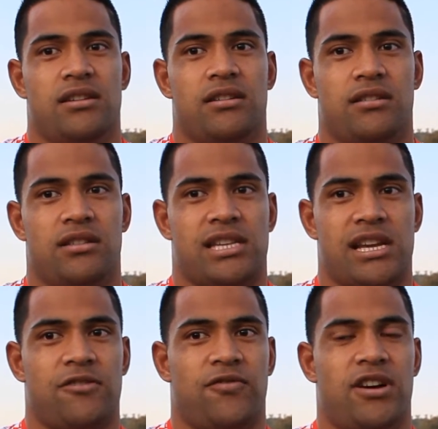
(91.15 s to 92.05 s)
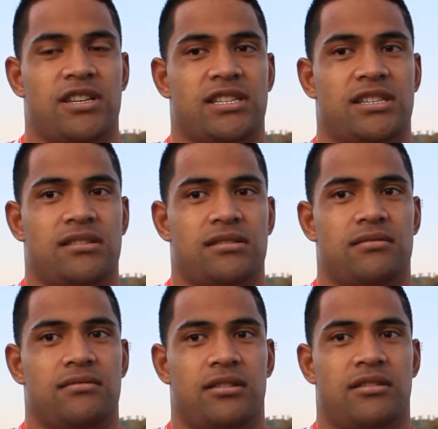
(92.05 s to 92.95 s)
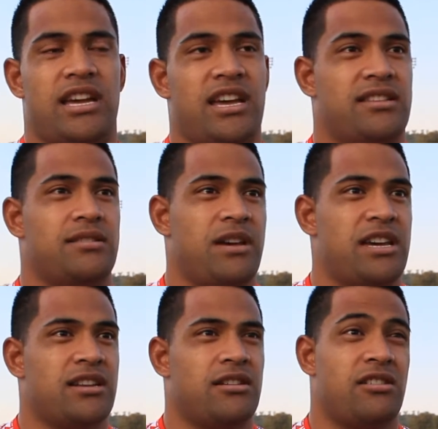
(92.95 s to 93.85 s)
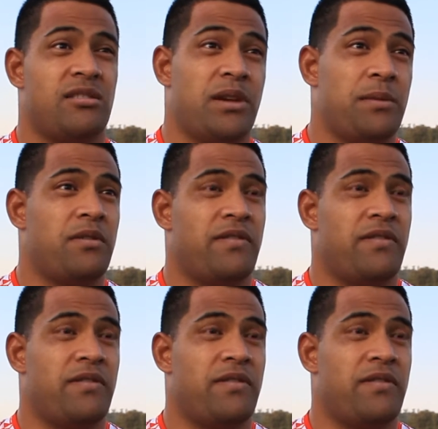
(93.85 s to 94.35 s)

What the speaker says: you know, the sacrifices, you know, they had to make, and a lot of people